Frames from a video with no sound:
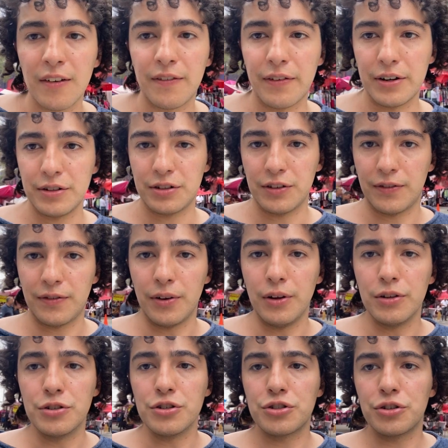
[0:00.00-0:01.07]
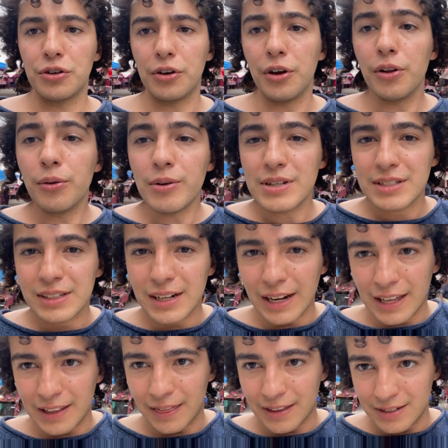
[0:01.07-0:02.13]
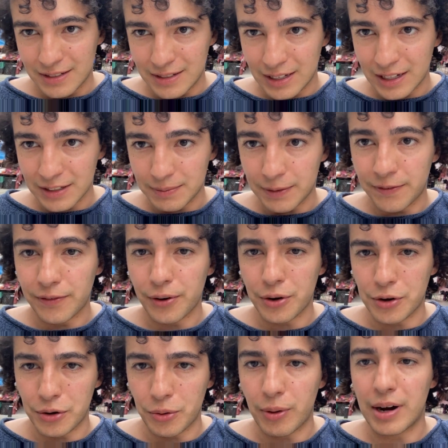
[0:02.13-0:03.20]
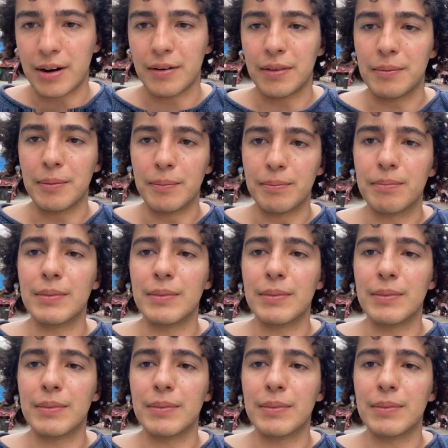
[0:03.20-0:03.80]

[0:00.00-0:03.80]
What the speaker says: First of all, you should always clean these things before you wear them,